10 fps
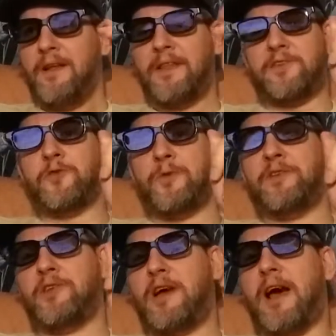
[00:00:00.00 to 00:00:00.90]
That's the
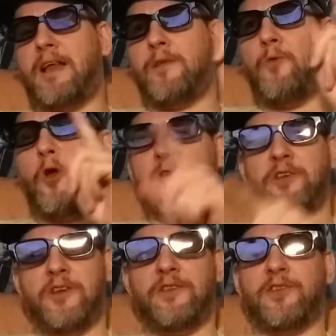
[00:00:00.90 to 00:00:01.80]
reason well, no, it's
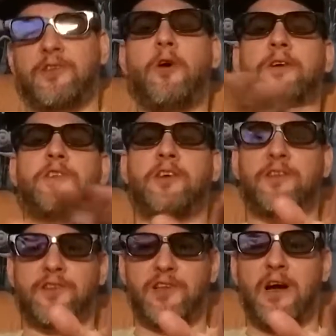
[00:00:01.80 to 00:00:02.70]
a good
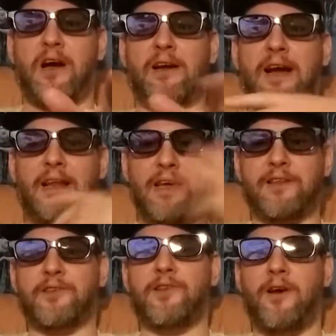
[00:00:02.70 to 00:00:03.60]
song. I
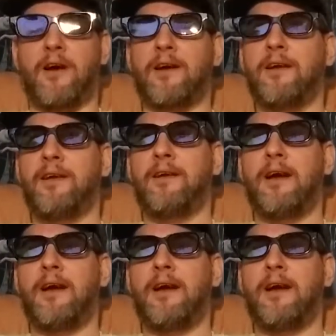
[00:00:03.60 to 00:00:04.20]
like the song.